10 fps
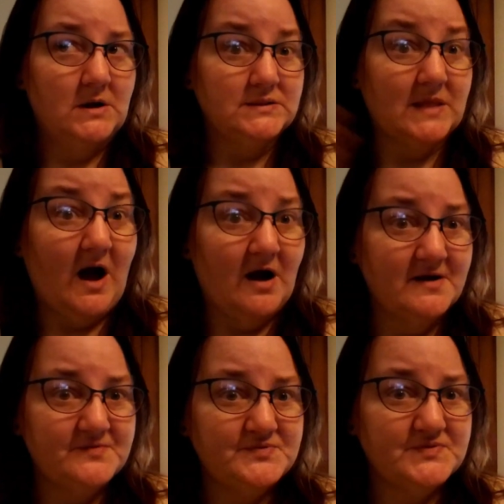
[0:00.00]

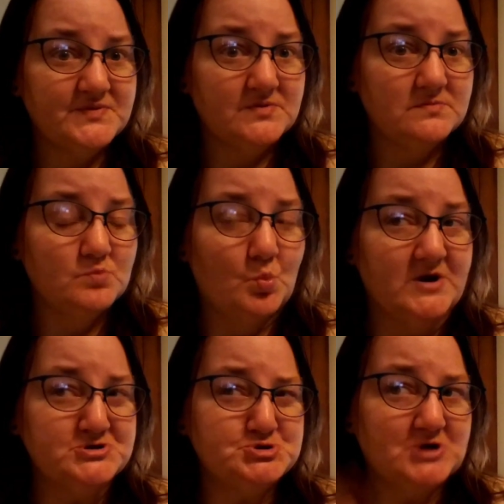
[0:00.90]
lives
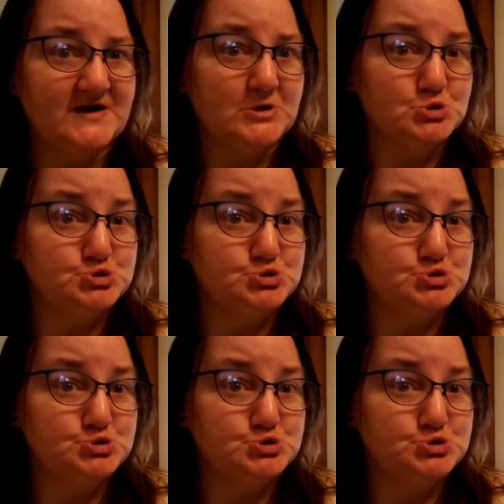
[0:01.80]
which I know